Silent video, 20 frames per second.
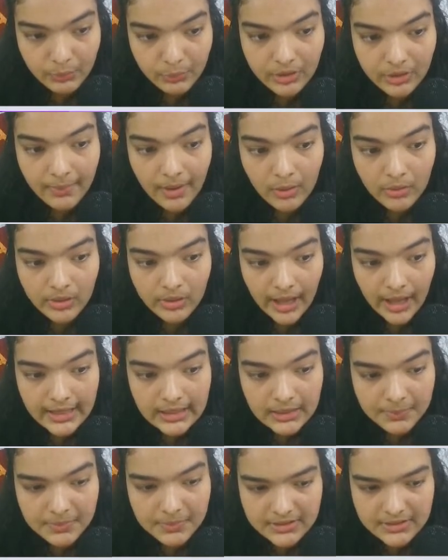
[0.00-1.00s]
we're about
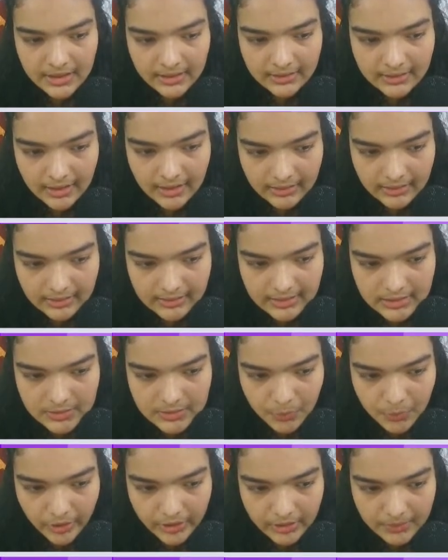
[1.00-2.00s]
90% done at this
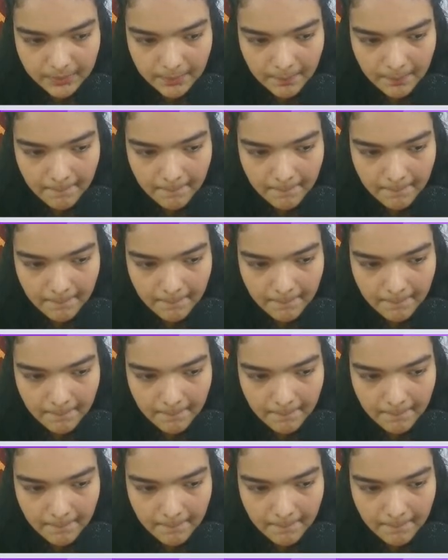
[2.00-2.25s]
point.